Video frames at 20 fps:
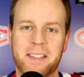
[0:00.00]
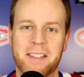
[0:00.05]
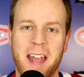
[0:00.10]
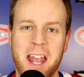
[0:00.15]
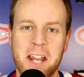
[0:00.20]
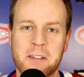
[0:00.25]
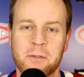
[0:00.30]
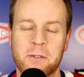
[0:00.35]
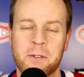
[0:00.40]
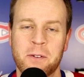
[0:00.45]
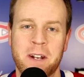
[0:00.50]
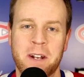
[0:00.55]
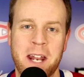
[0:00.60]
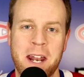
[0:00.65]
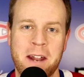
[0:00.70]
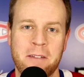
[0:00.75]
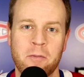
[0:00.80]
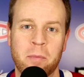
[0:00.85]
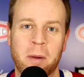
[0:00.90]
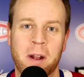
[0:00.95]
Thanks for tuning in,
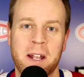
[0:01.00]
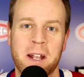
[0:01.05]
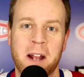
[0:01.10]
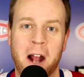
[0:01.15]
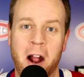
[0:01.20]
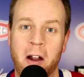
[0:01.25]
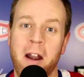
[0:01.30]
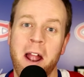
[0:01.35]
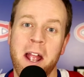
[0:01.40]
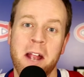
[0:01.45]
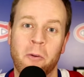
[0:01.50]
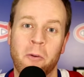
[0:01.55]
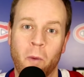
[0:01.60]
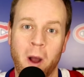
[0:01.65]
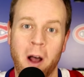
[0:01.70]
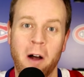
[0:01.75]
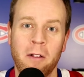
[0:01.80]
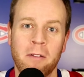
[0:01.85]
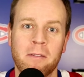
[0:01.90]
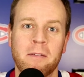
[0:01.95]
everybody. All right.
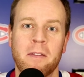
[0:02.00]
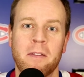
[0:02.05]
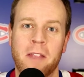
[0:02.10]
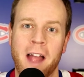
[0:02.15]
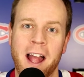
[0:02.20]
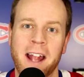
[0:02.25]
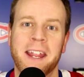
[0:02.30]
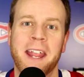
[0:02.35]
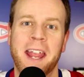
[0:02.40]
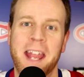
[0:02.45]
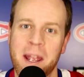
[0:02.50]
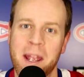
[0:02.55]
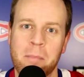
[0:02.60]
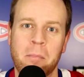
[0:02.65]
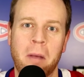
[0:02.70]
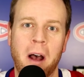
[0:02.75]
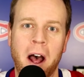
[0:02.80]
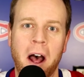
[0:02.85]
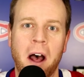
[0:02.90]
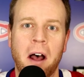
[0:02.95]
Well, that
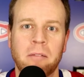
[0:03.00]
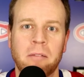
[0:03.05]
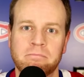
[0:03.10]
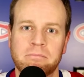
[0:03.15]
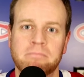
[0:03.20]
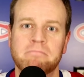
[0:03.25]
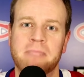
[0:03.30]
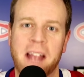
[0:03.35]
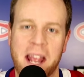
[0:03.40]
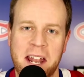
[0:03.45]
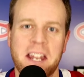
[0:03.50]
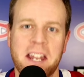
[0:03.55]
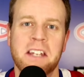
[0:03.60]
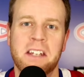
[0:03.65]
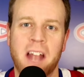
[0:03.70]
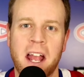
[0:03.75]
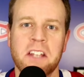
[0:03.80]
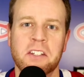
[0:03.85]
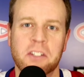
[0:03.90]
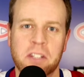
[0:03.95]
game ended
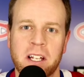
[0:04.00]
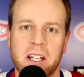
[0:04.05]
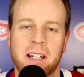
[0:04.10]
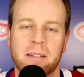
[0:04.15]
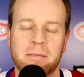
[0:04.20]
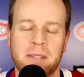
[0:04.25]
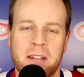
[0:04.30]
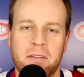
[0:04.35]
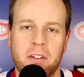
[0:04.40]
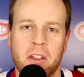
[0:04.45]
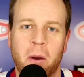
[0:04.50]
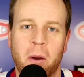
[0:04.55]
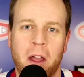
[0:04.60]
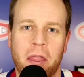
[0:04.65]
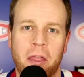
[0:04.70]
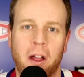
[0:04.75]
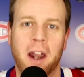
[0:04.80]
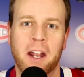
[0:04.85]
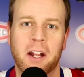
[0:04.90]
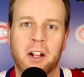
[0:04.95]
nicely, even though I
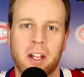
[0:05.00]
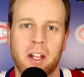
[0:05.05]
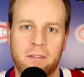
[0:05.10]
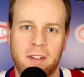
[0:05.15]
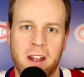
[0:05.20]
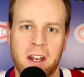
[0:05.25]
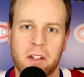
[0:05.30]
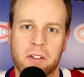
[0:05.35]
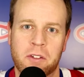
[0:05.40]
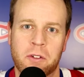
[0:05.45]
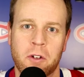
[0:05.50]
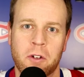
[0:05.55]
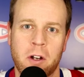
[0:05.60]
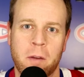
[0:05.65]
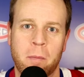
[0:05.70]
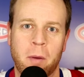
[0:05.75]
thought it could have ended sooner.